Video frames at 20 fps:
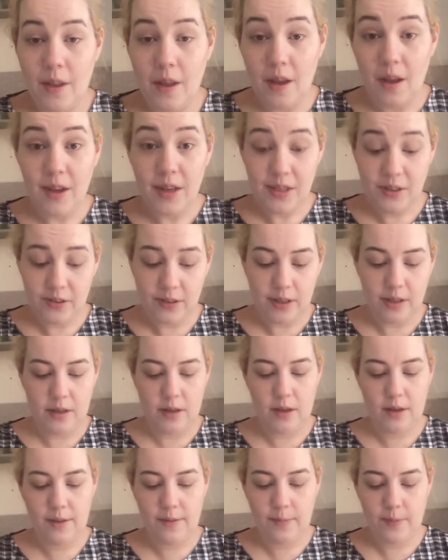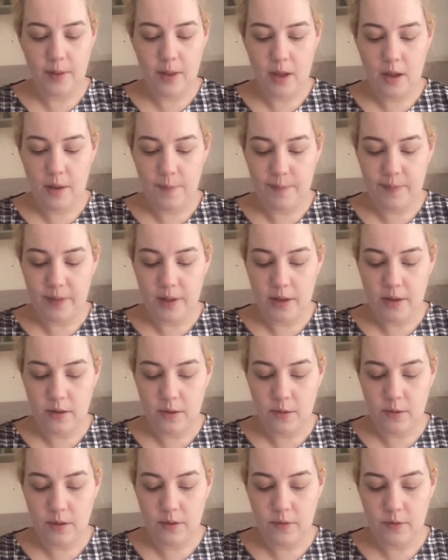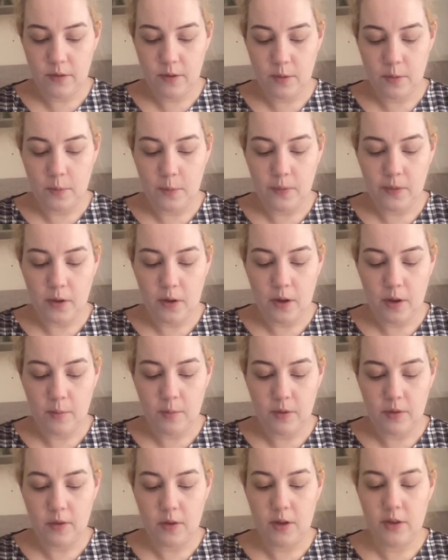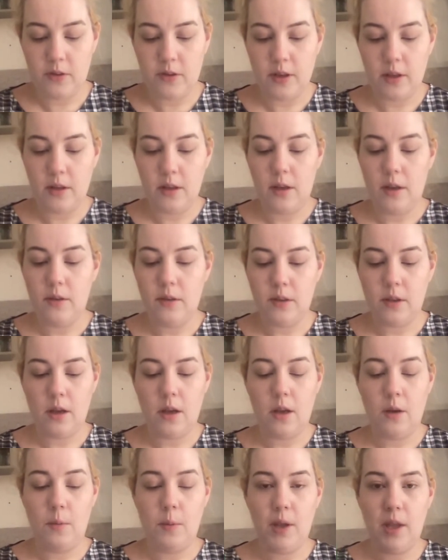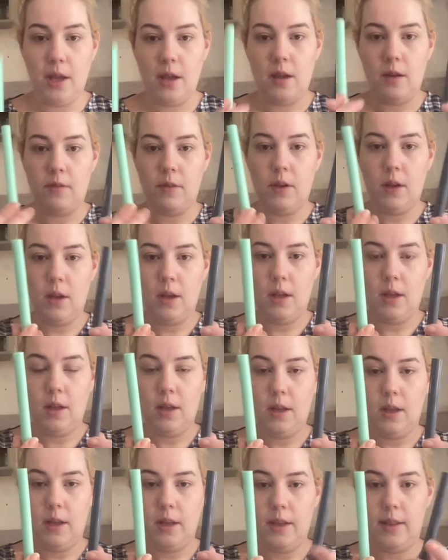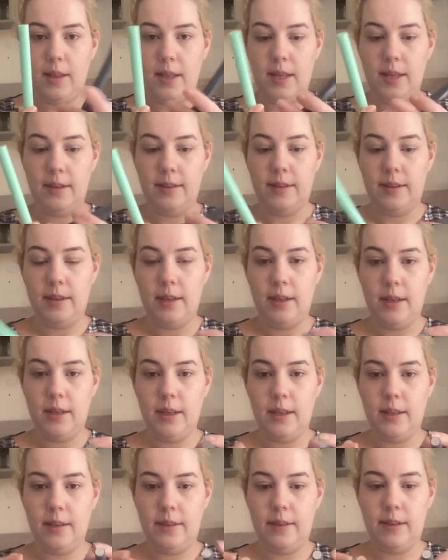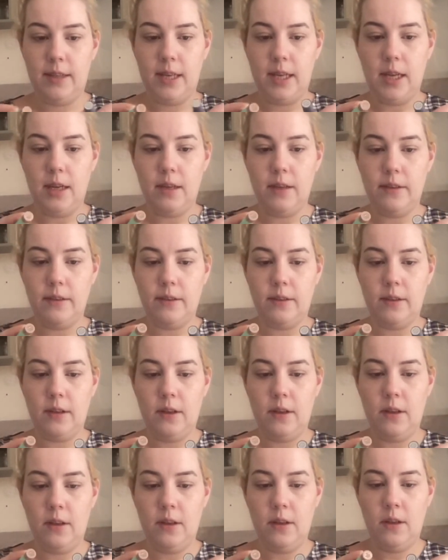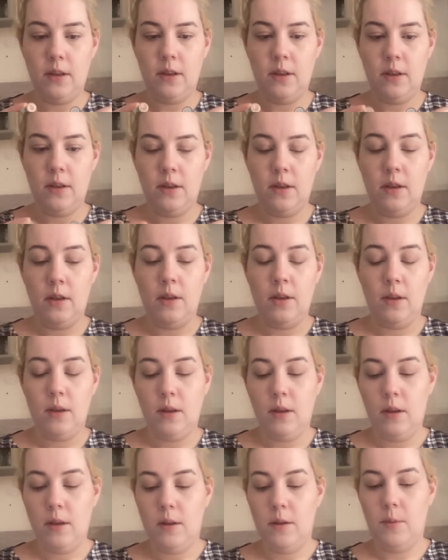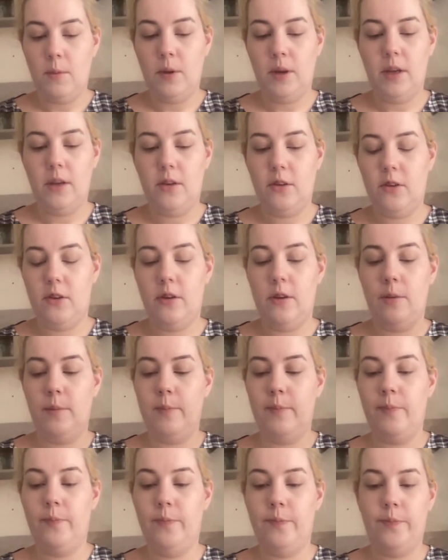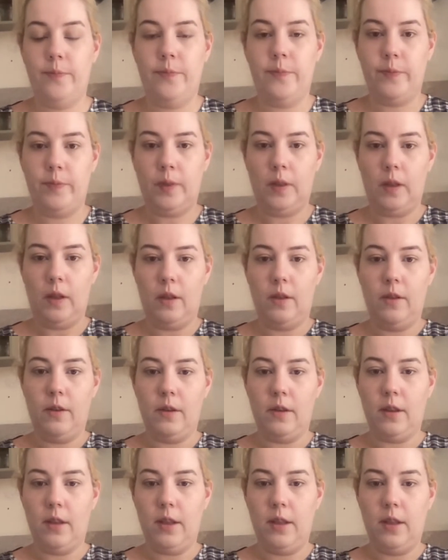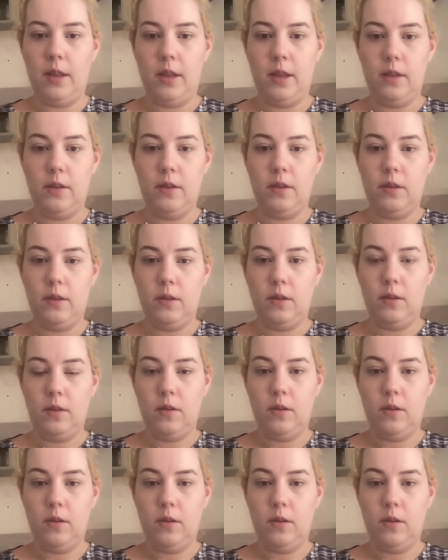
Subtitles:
Eyeshadow. They do different types of eyeshadow. So we have these sticks, which look like this.